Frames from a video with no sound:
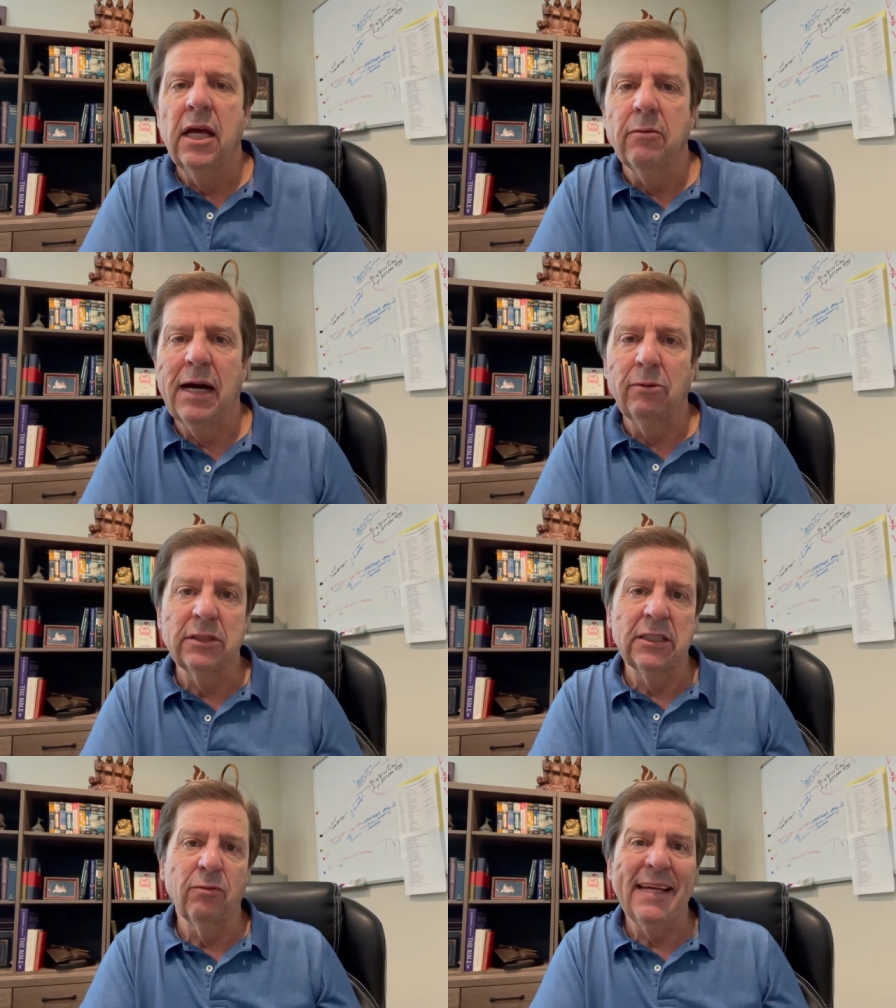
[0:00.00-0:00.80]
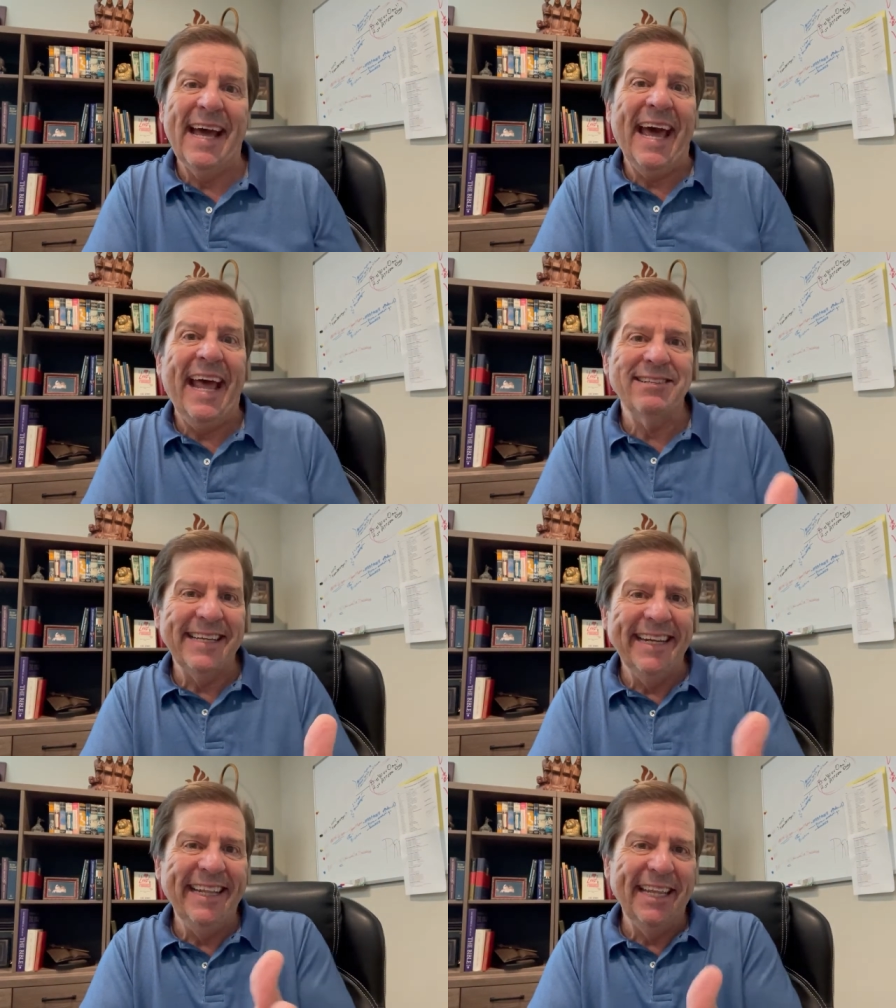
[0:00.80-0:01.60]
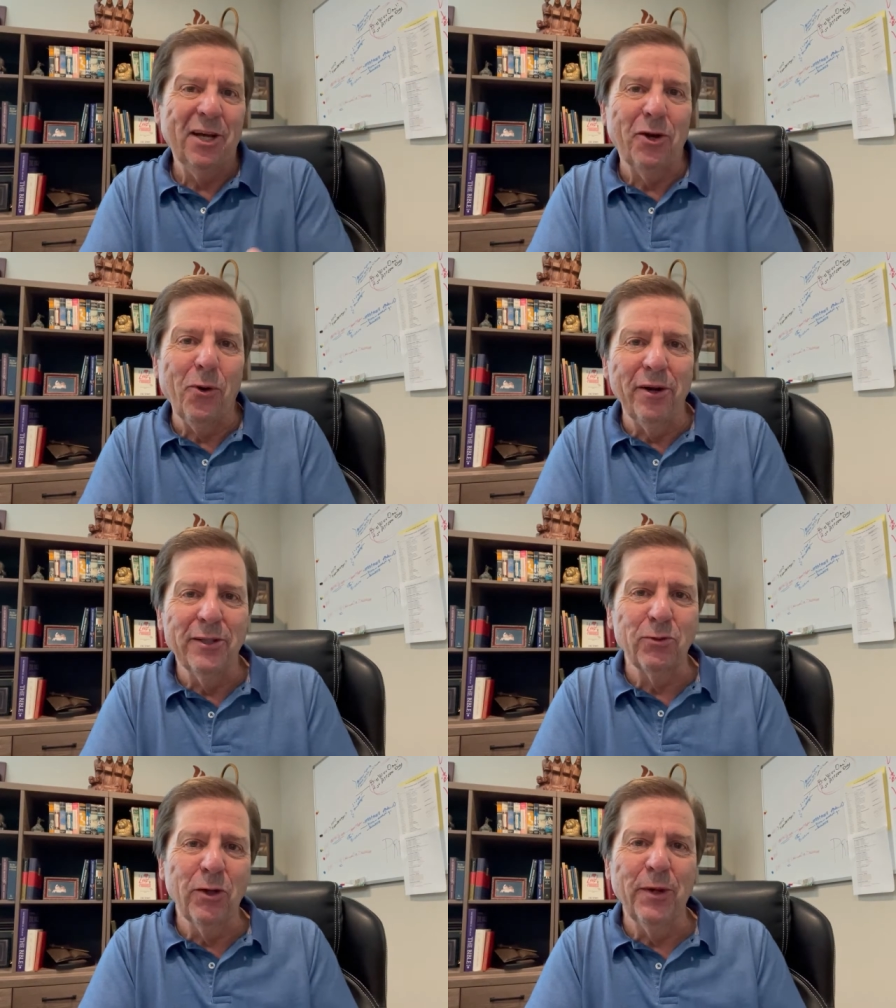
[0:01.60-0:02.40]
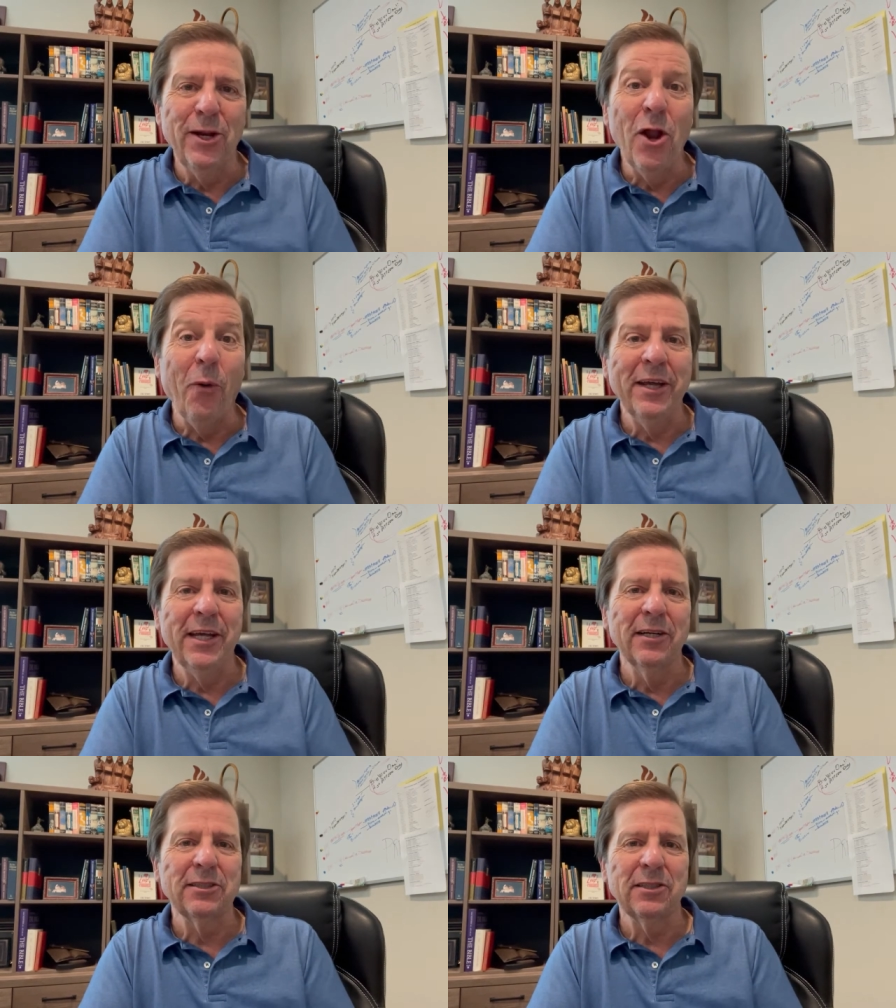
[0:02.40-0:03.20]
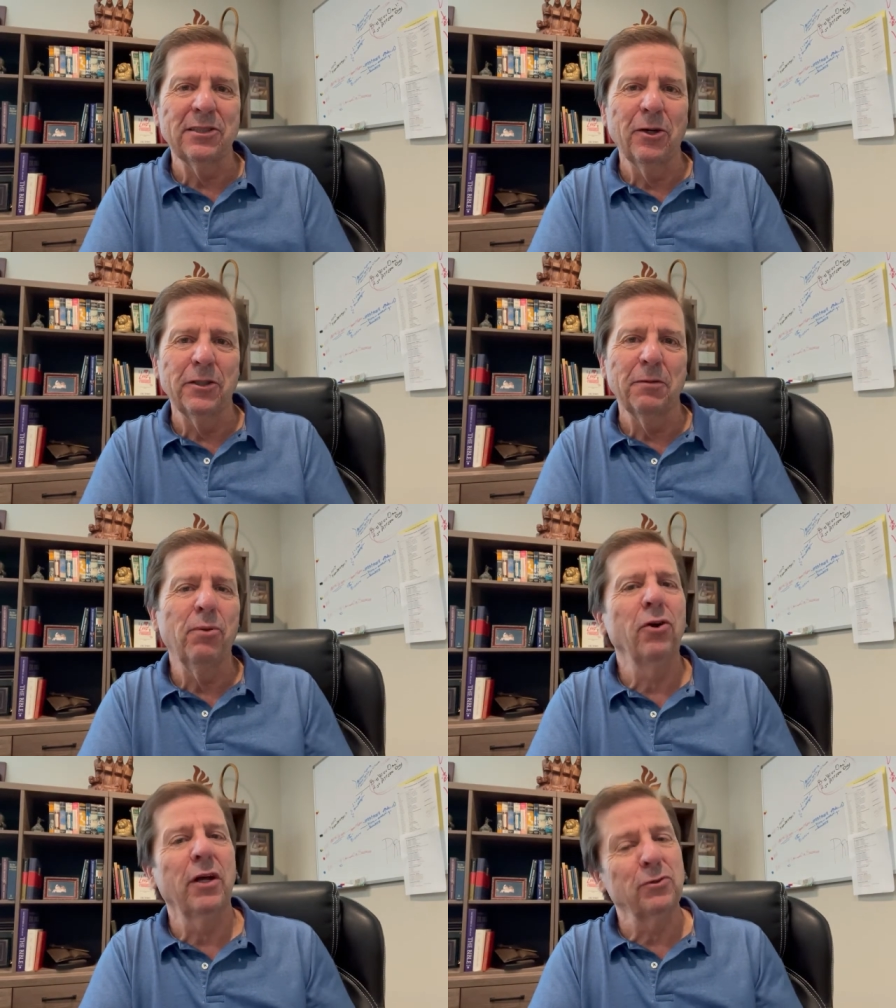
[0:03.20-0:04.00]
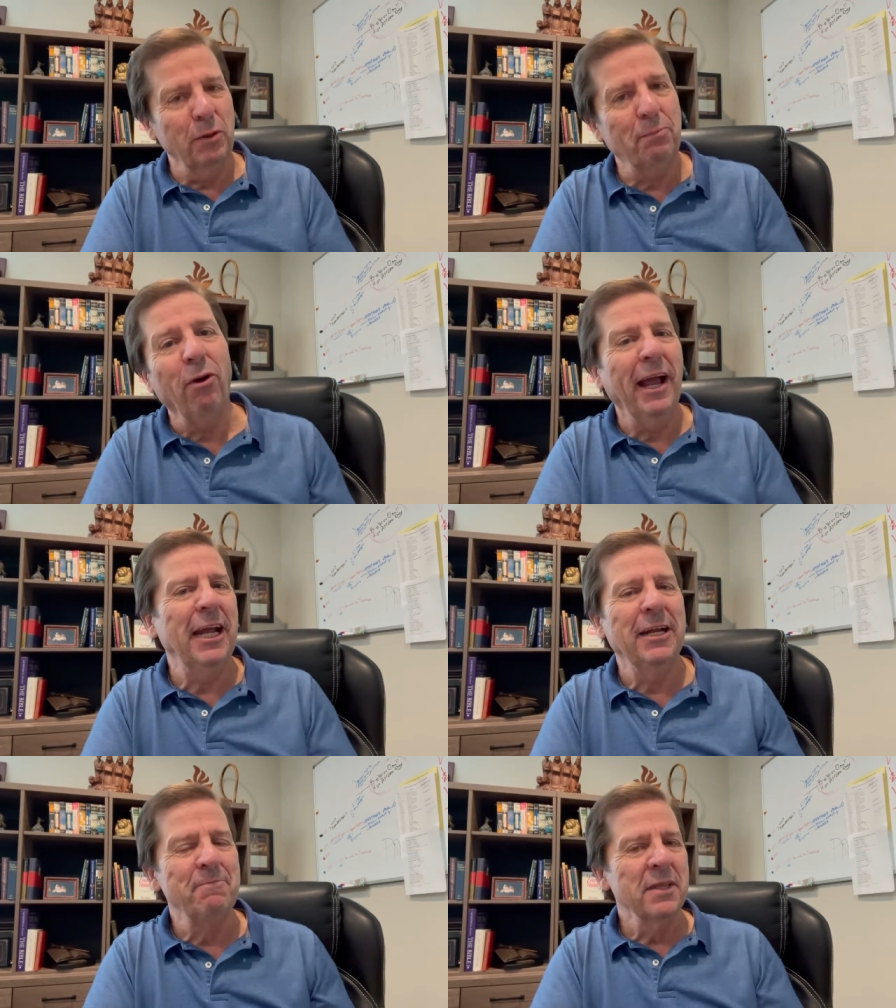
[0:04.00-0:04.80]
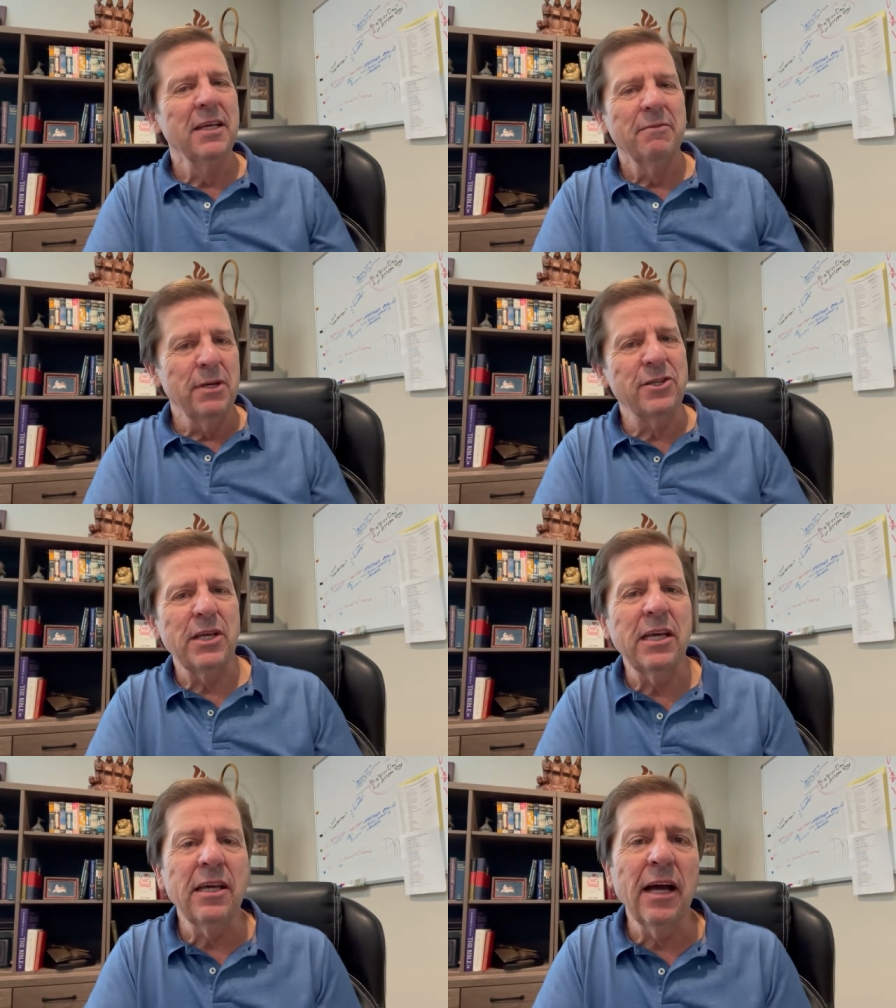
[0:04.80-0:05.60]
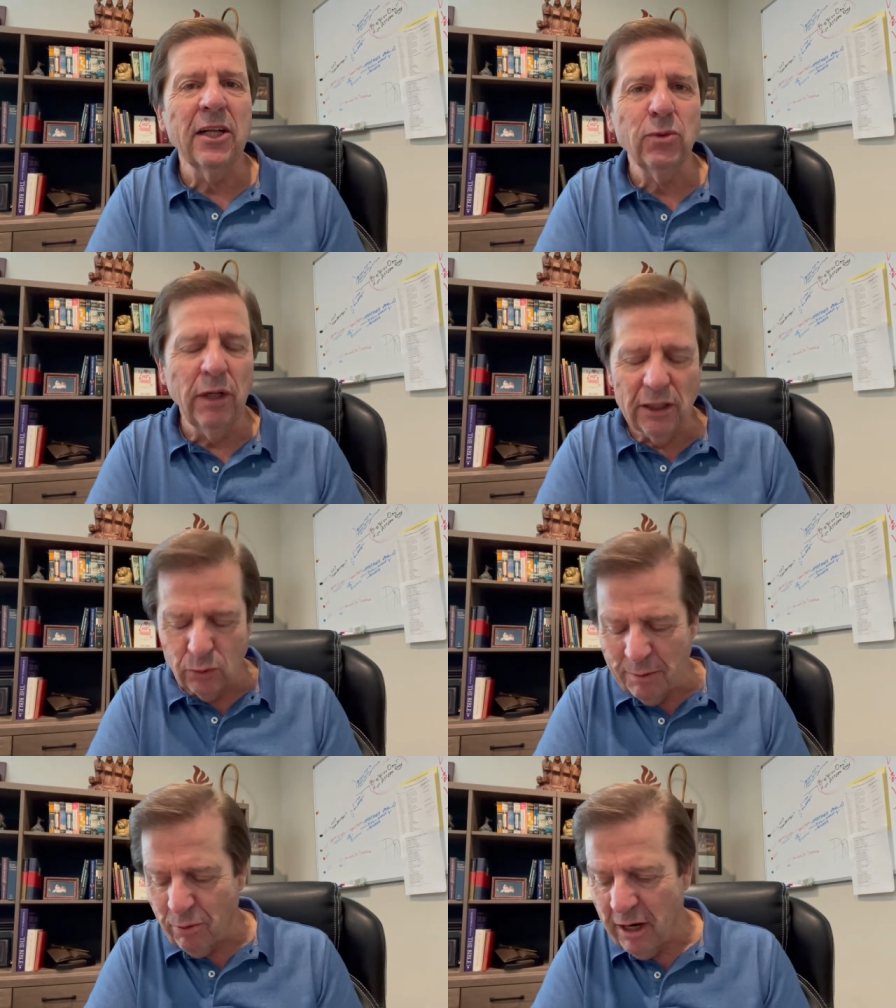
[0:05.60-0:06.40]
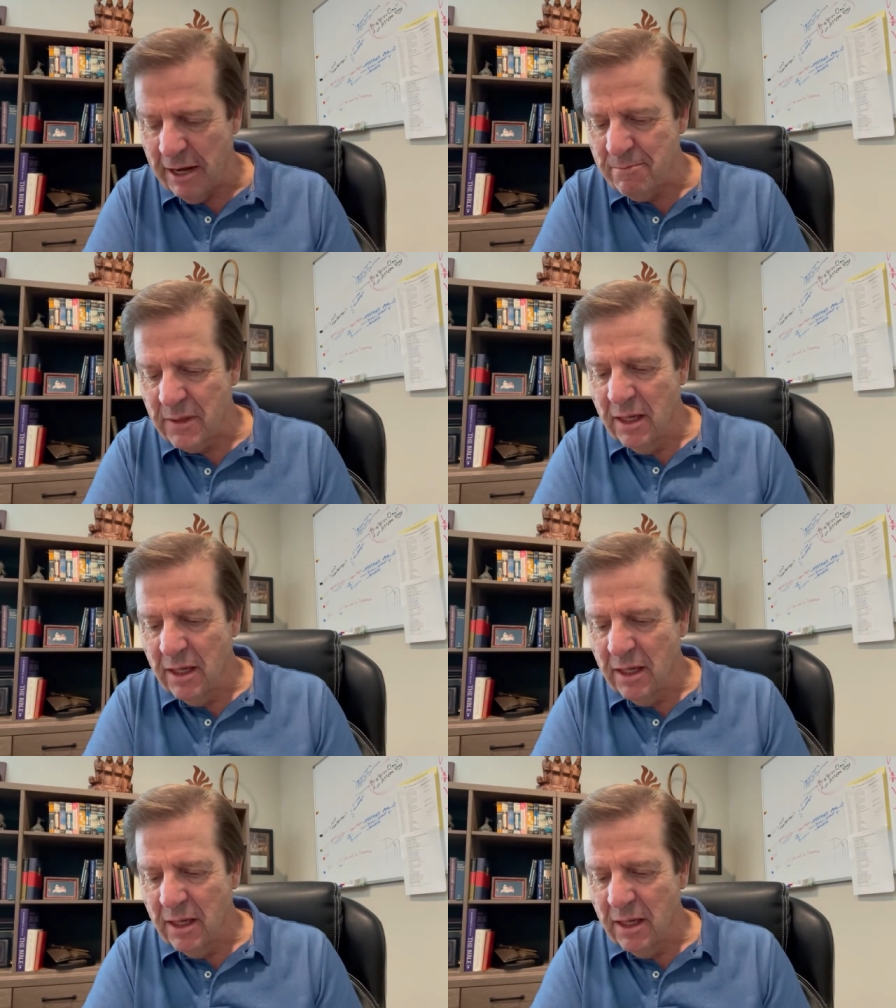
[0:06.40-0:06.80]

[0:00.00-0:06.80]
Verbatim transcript: Bible says we ask anything according to his will. We know he hears us. So it's important as we pray to be seeking God's will as we pray.